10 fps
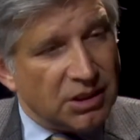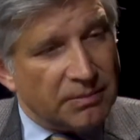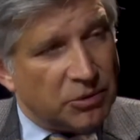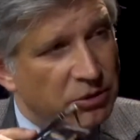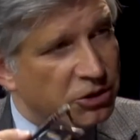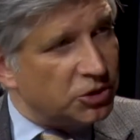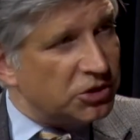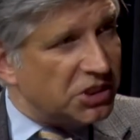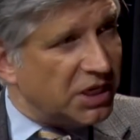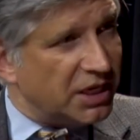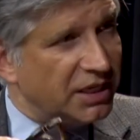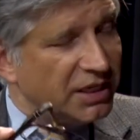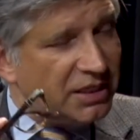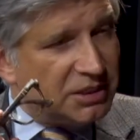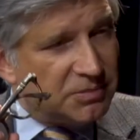But what you're
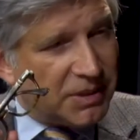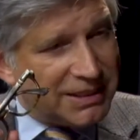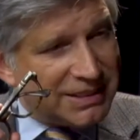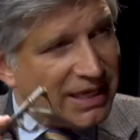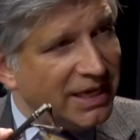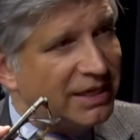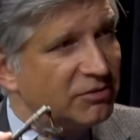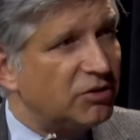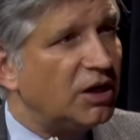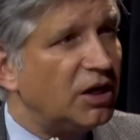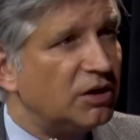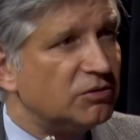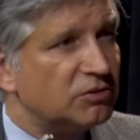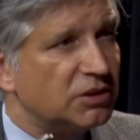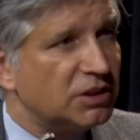saying is by staying
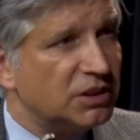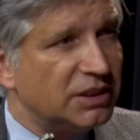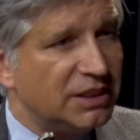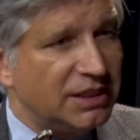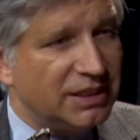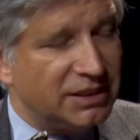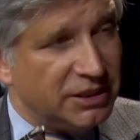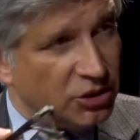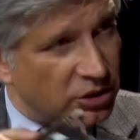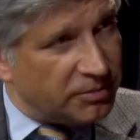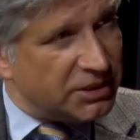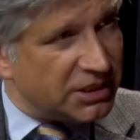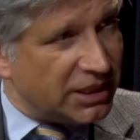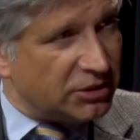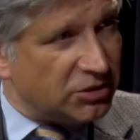involved in the urban
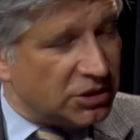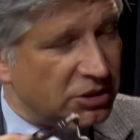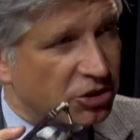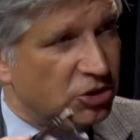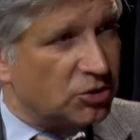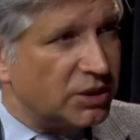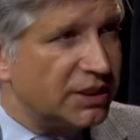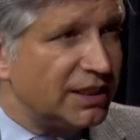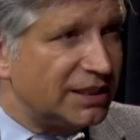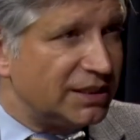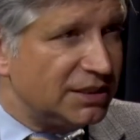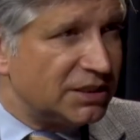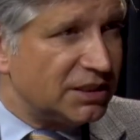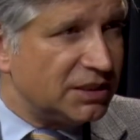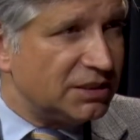centers and ensuring that these
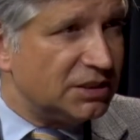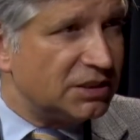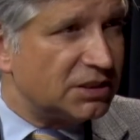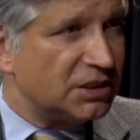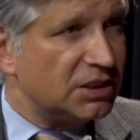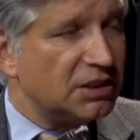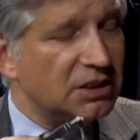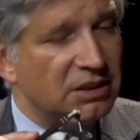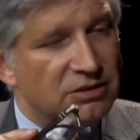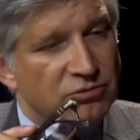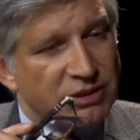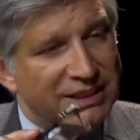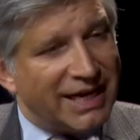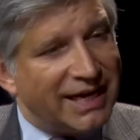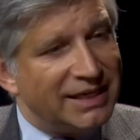cities
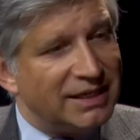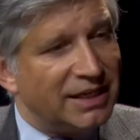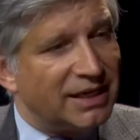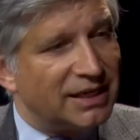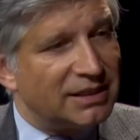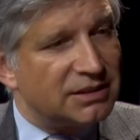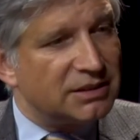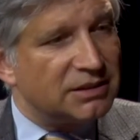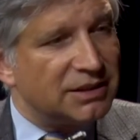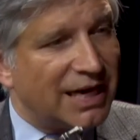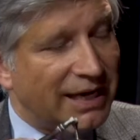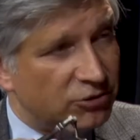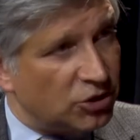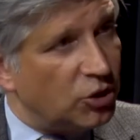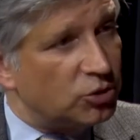retain their
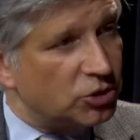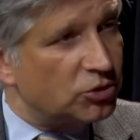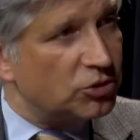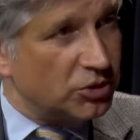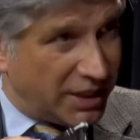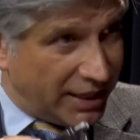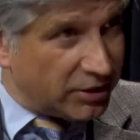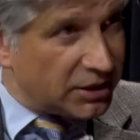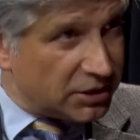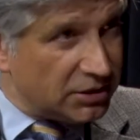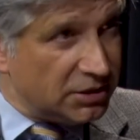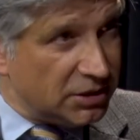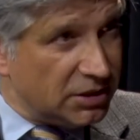agricultural character,